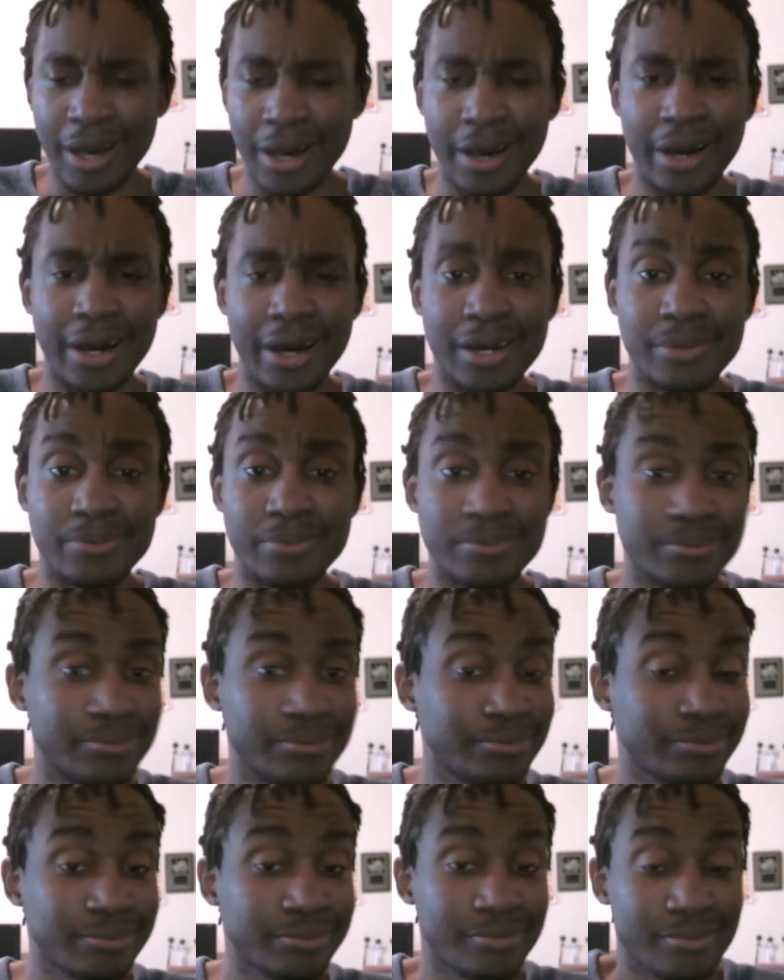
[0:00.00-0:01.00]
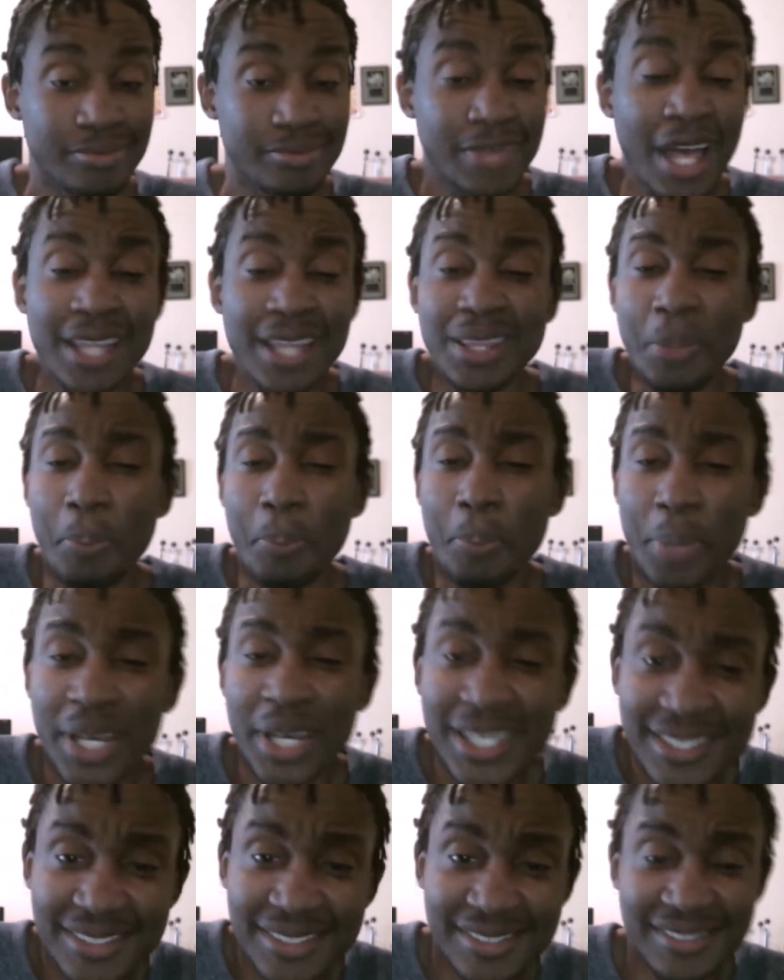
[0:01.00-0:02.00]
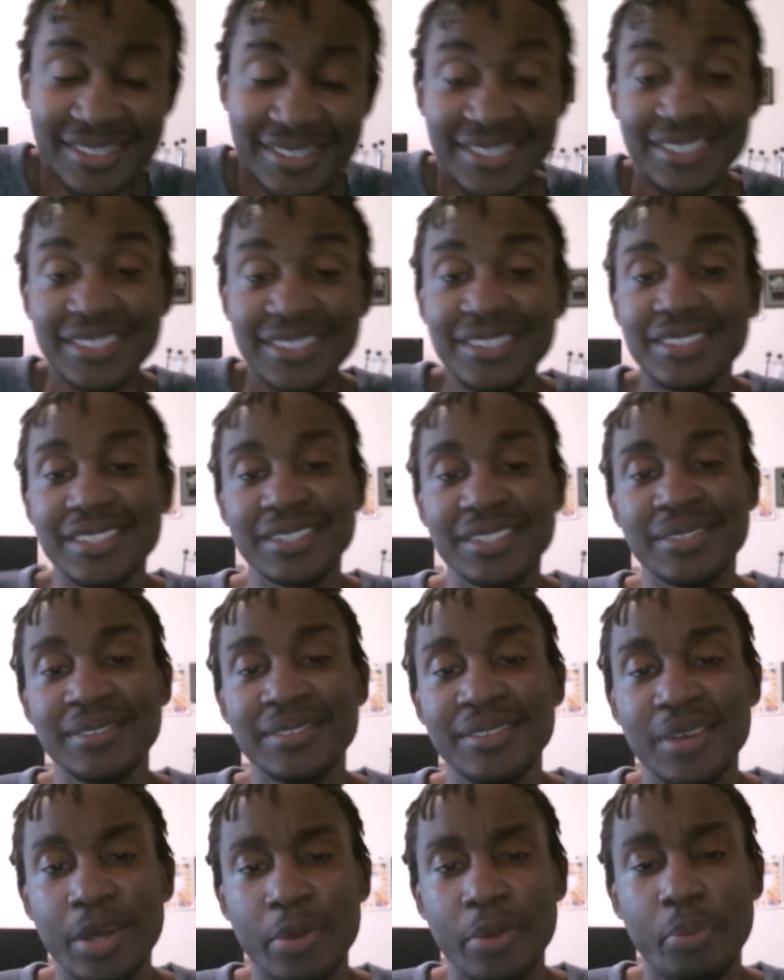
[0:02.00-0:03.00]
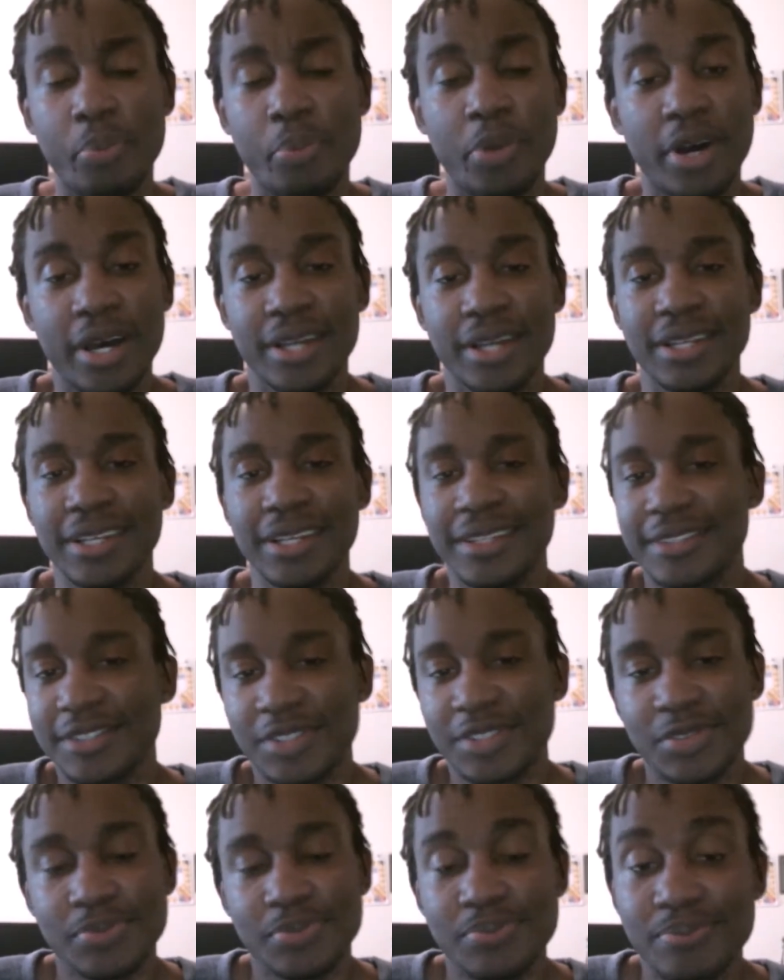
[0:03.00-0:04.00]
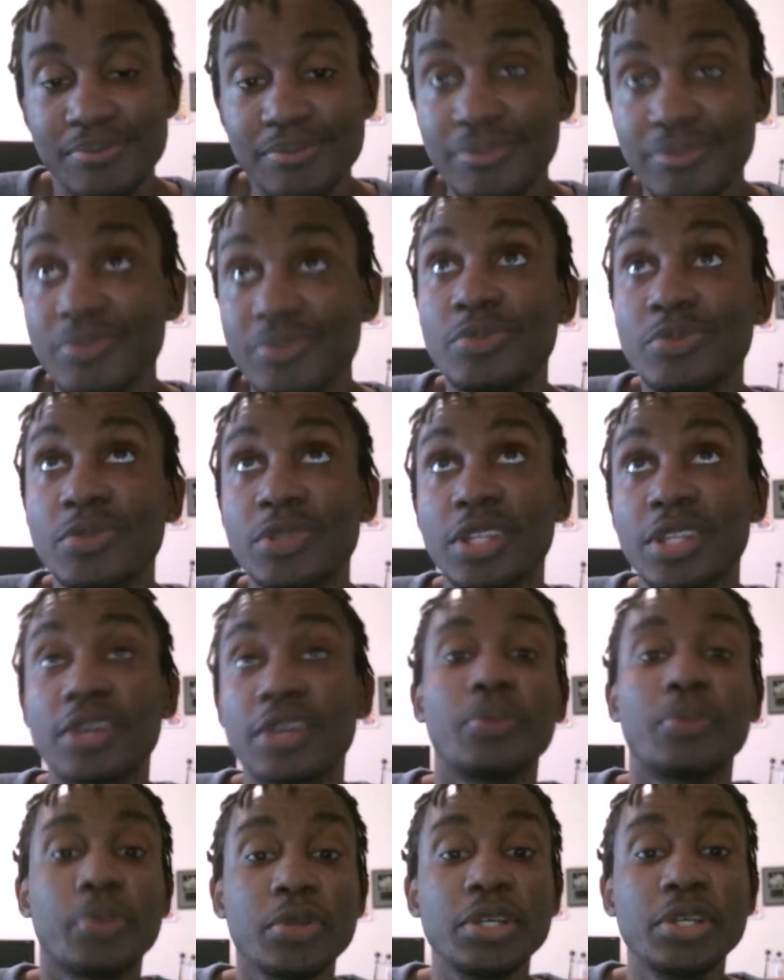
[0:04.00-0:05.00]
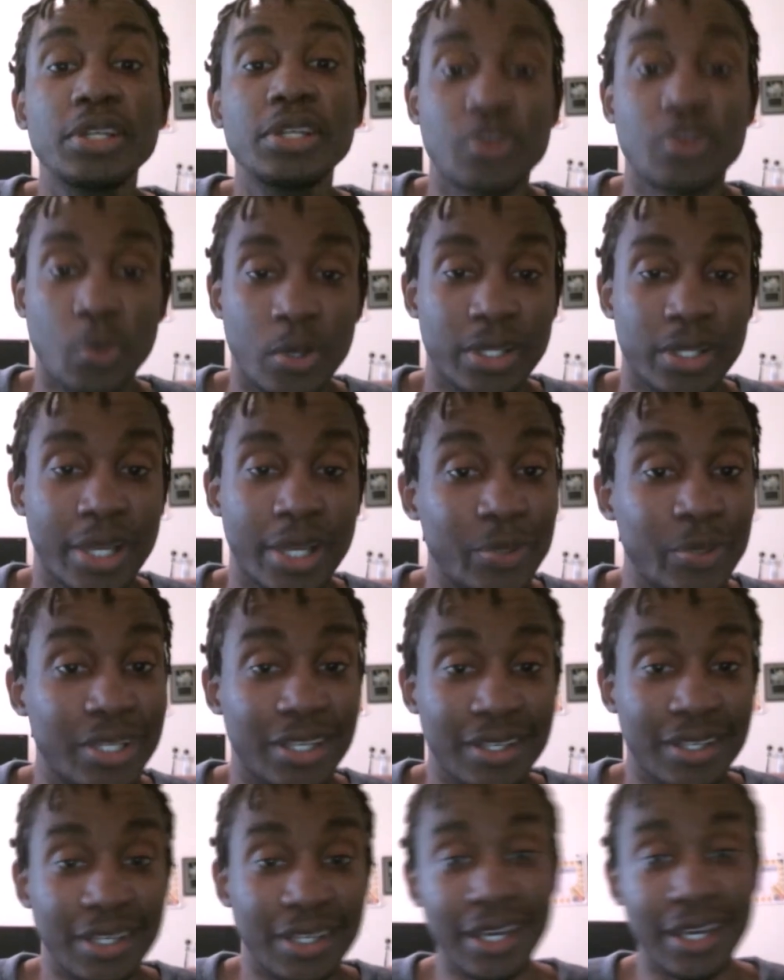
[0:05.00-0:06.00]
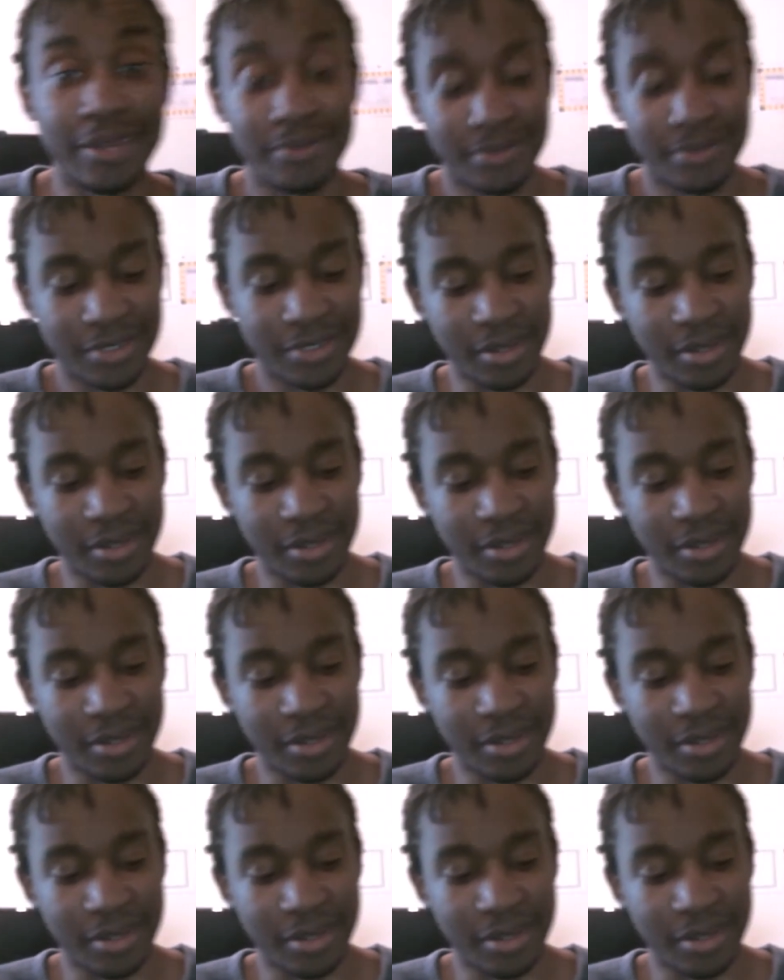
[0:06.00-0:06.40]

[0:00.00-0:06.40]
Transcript: Not the best season, but it's the completest one that we can get,